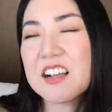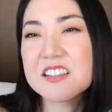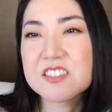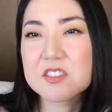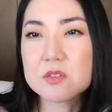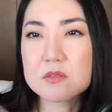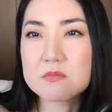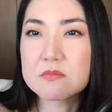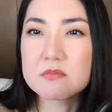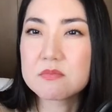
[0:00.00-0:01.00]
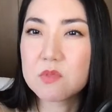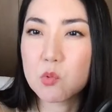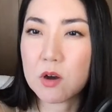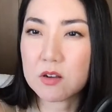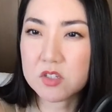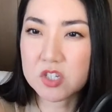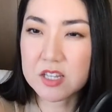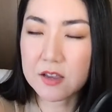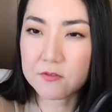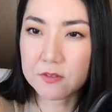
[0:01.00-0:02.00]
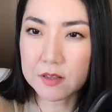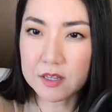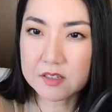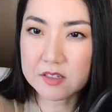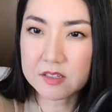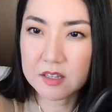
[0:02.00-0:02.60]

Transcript: I just watch Netflix.